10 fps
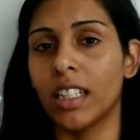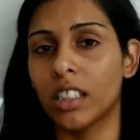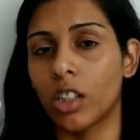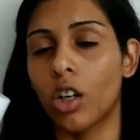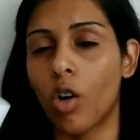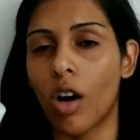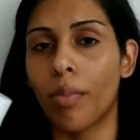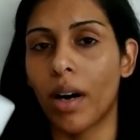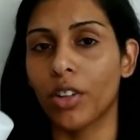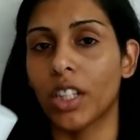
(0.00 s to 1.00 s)
to know
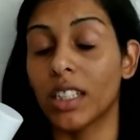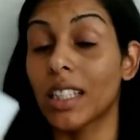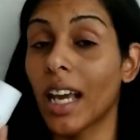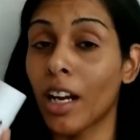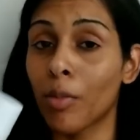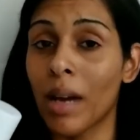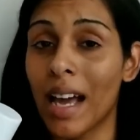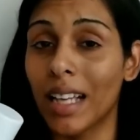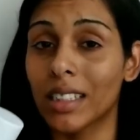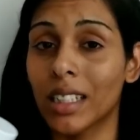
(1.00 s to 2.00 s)
about this hair
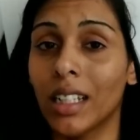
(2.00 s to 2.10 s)
mask.